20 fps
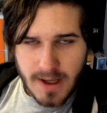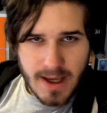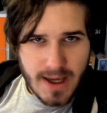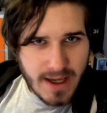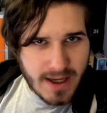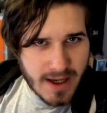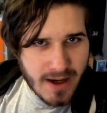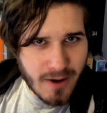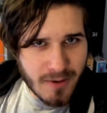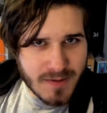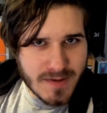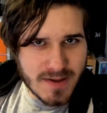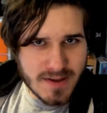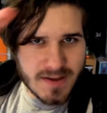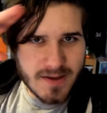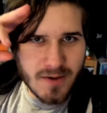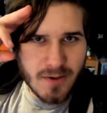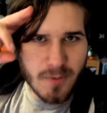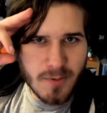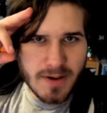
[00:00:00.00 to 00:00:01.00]
Hey, how's
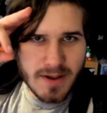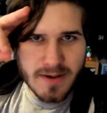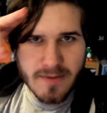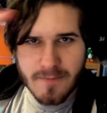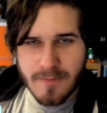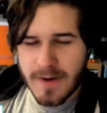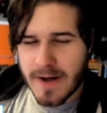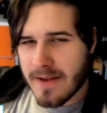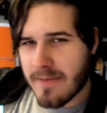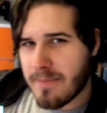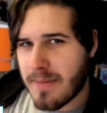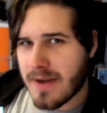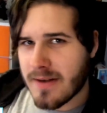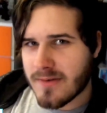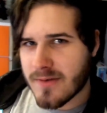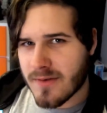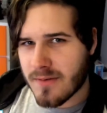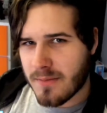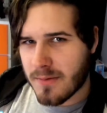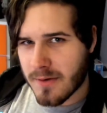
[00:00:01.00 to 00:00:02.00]
it going, Red
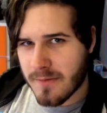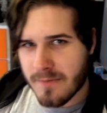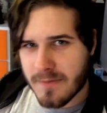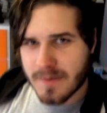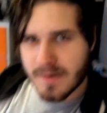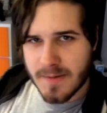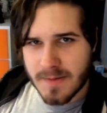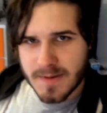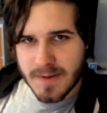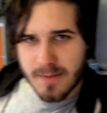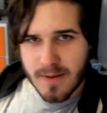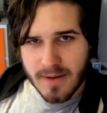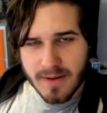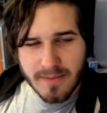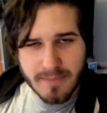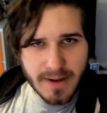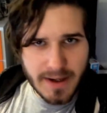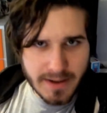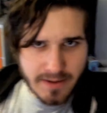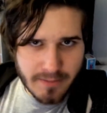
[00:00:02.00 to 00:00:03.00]
Patriots of Burn for Duty?
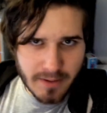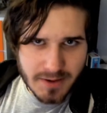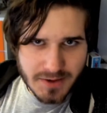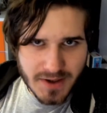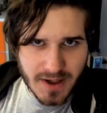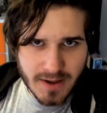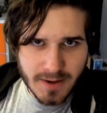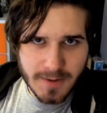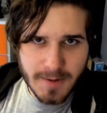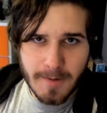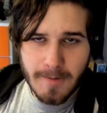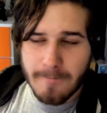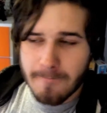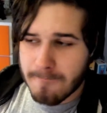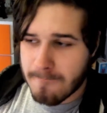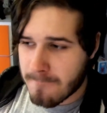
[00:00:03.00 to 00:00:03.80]
Welcome back to my channel.